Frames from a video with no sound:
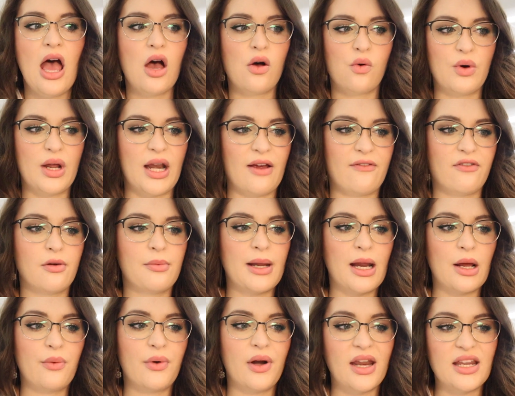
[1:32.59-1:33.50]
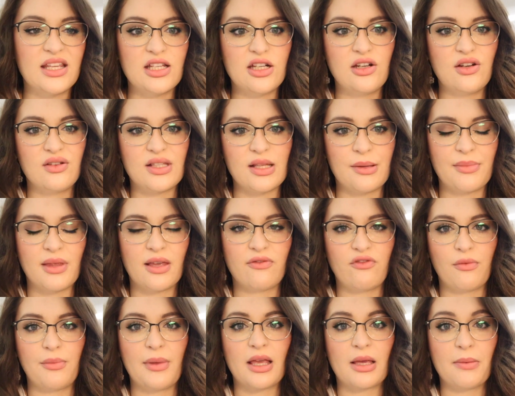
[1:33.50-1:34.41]
whatever, but I wanted to do something
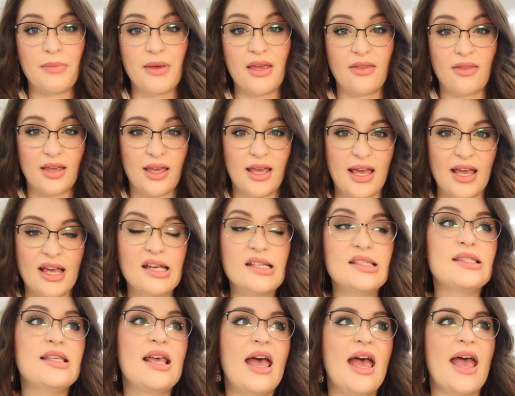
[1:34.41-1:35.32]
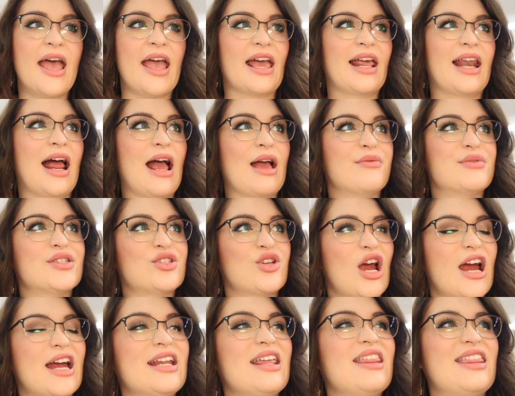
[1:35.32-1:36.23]
from, like, me and the kids, and I was
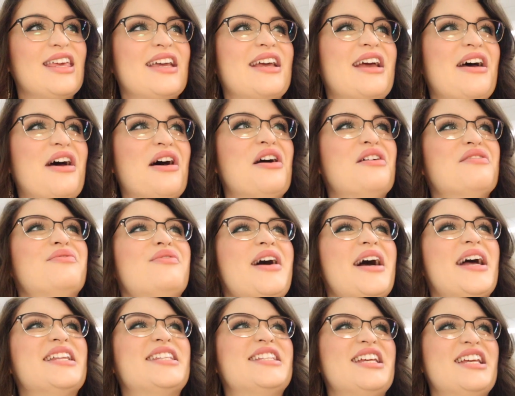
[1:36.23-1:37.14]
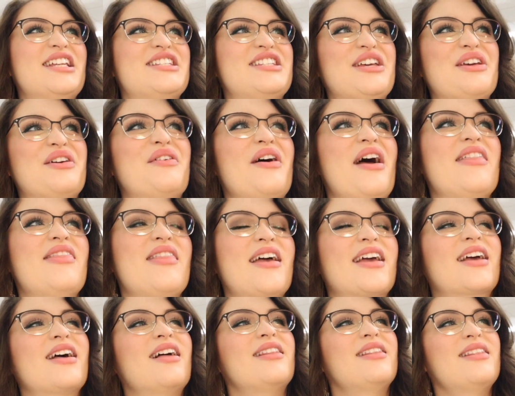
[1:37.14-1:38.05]
trying to think of what to do, and,
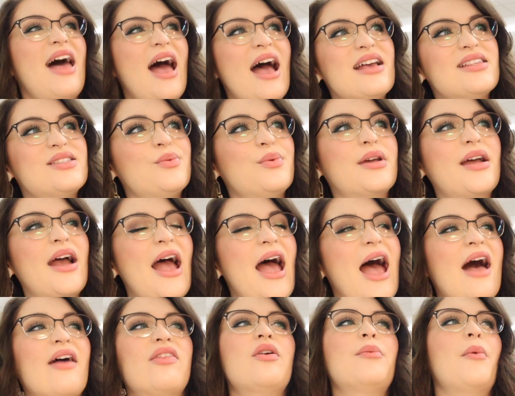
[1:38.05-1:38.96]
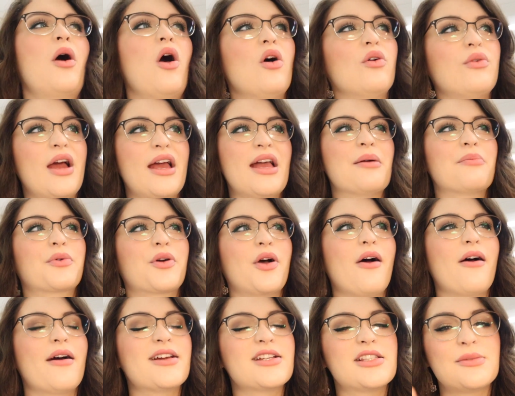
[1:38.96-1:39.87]
like, last week I had them all write him
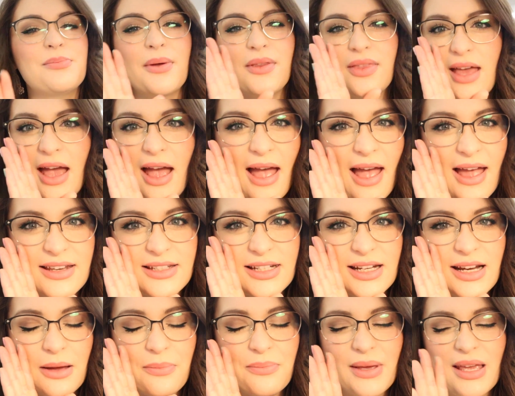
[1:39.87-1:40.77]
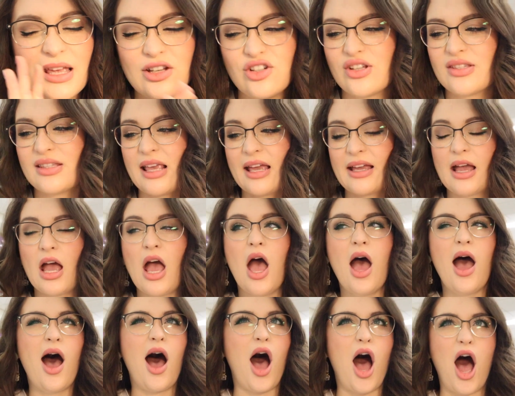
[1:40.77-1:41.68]
cards, but that ended up being just, like,
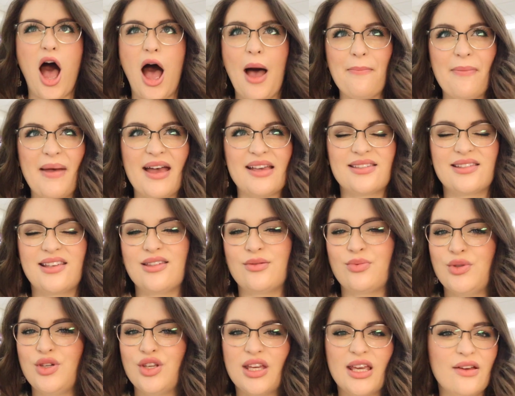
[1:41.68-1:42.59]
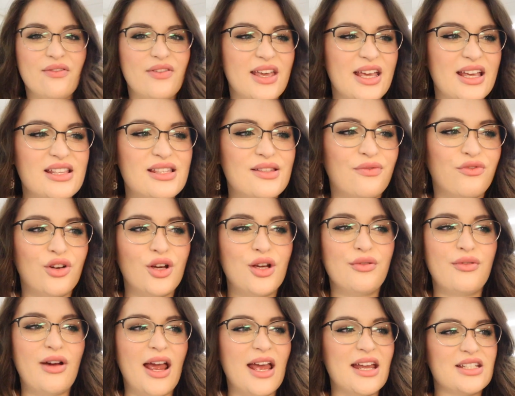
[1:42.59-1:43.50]
a hot mess, because when you give kids
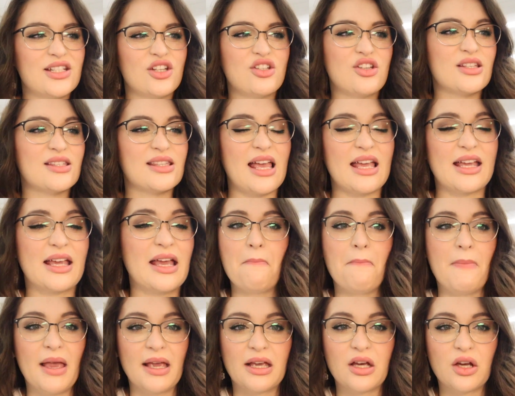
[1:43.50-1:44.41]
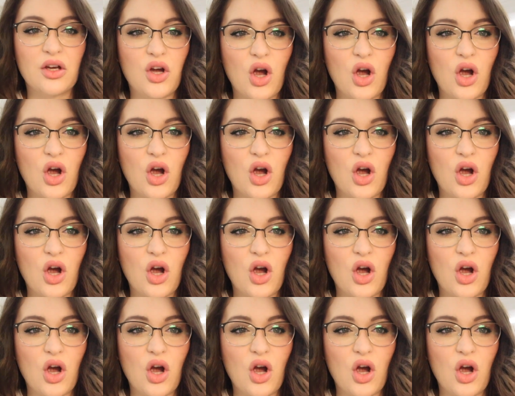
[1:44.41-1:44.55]
free reign to just, like, make a